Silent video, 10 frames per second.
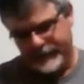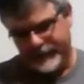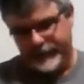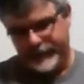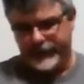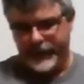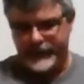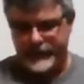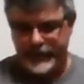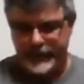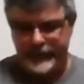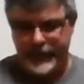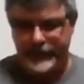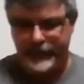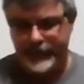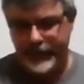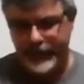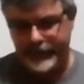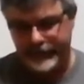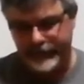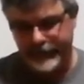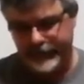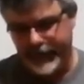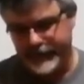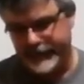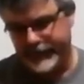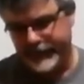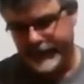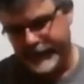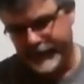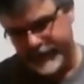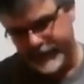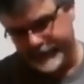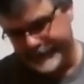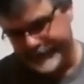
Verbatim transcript: This guy was actually best of breed at the Silver National last year.